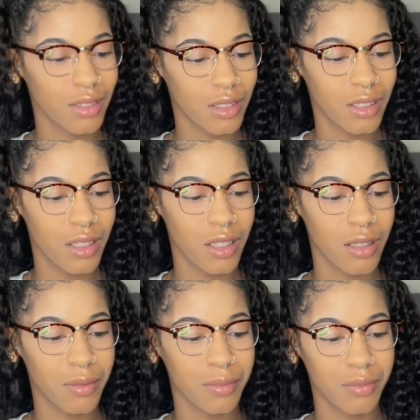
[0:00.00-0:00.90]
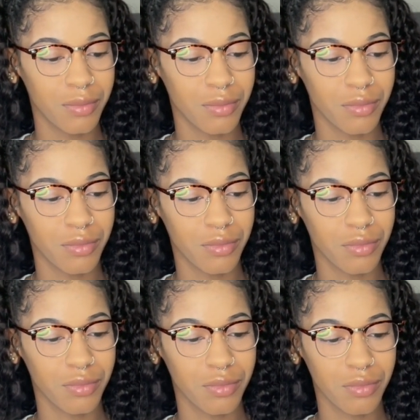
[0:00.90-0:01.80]

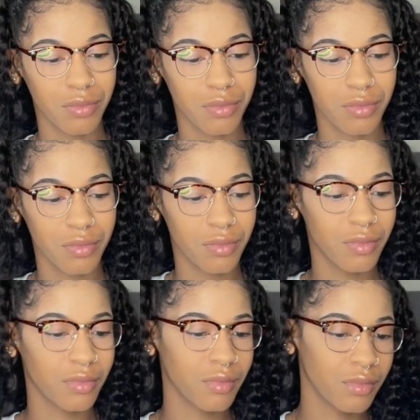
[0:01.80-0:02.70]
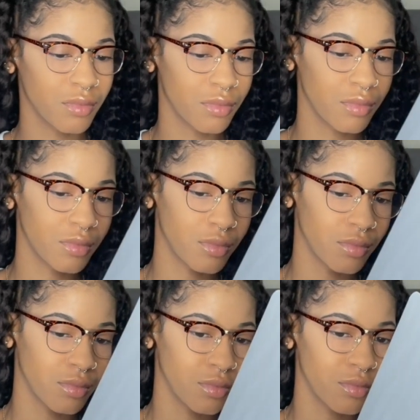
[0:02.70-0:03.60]

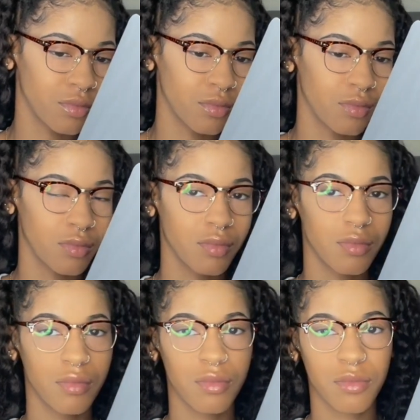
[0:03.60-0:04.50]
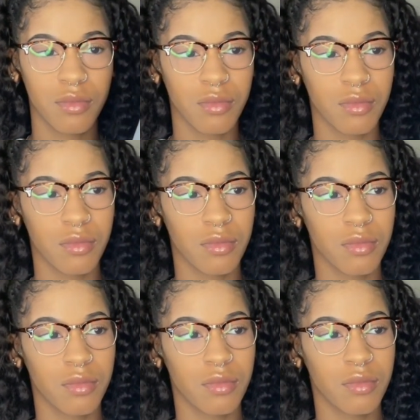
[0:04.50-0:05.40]

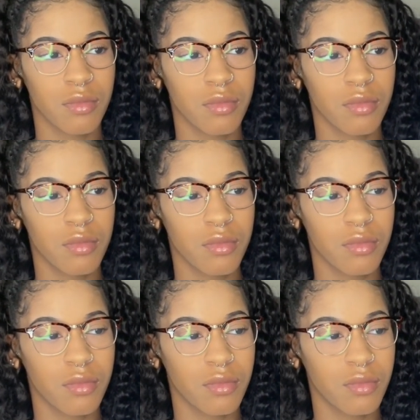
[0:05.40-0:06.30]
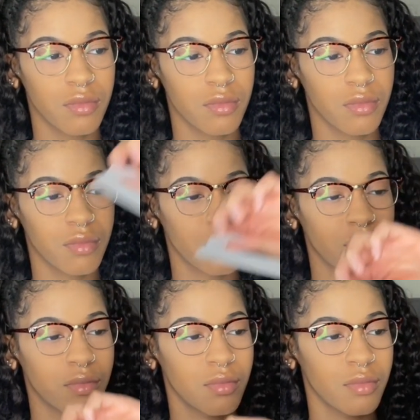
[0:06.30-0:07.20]

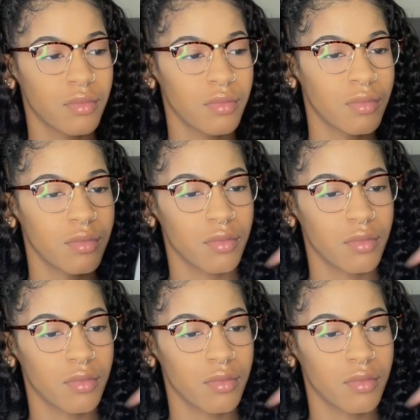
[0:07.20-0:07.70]
(silence)